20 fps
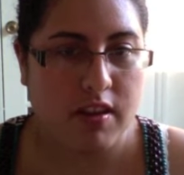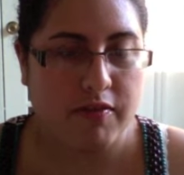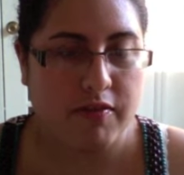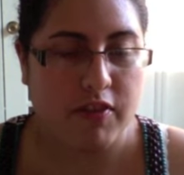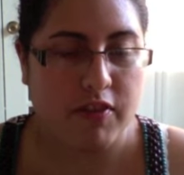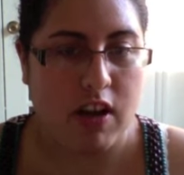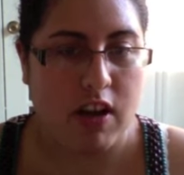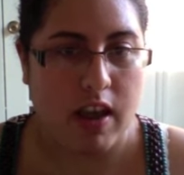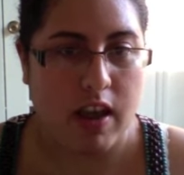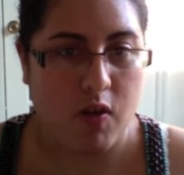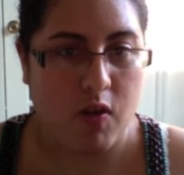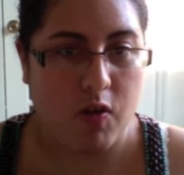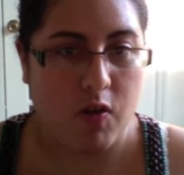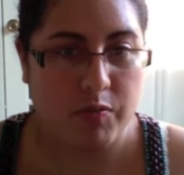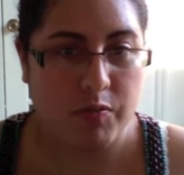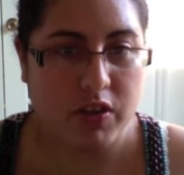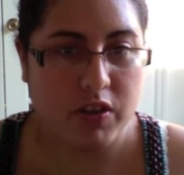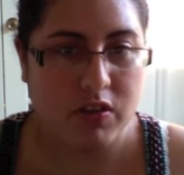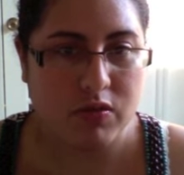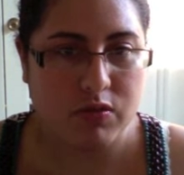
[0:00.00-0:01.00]
for at-home
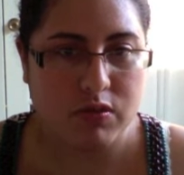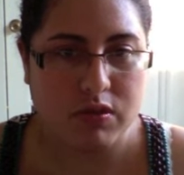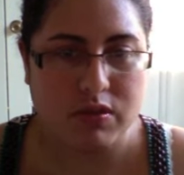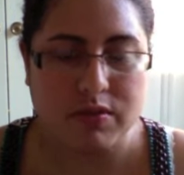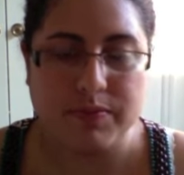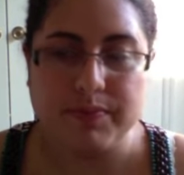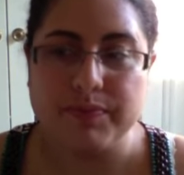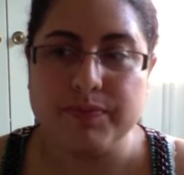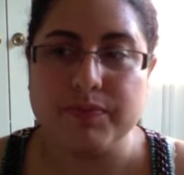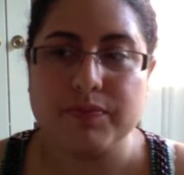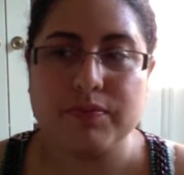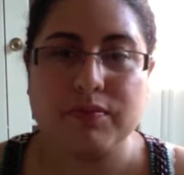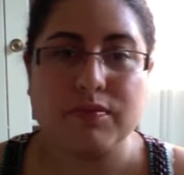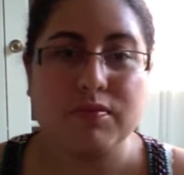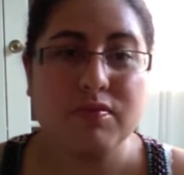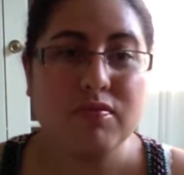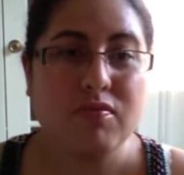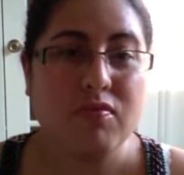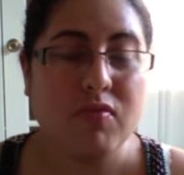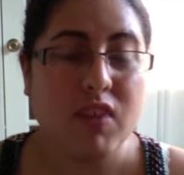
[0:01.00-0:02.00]
use,
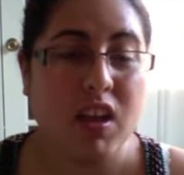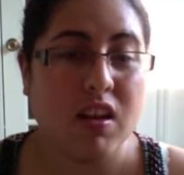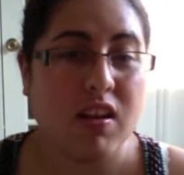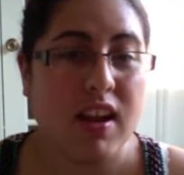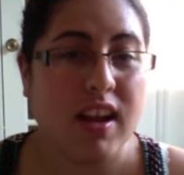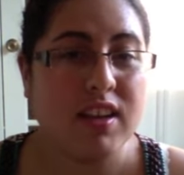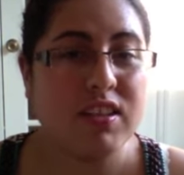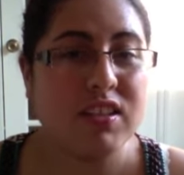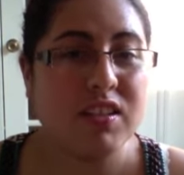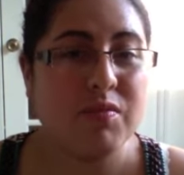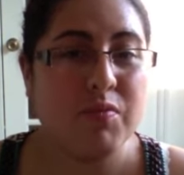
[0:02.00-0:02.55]
are actually